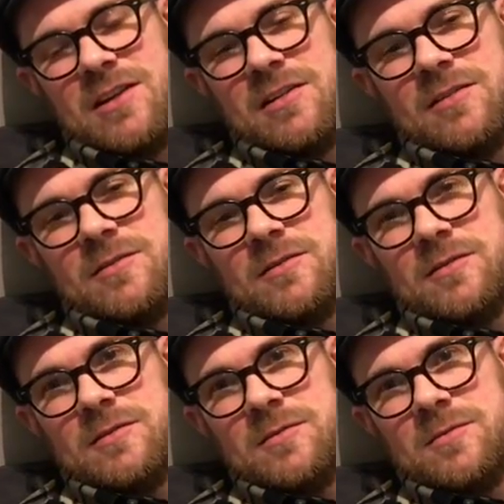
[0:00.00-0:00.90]
come
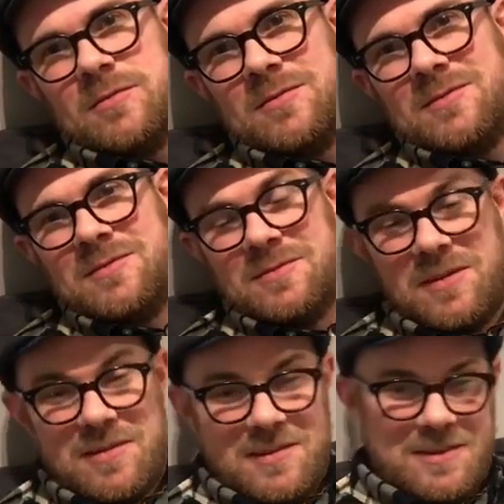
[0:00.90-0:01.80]
round It's very
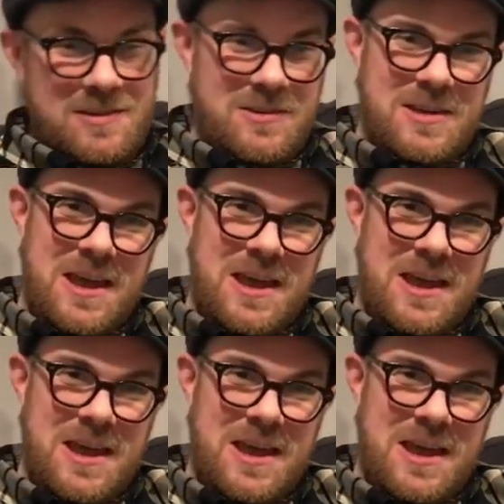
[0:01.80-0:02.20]
bright in here,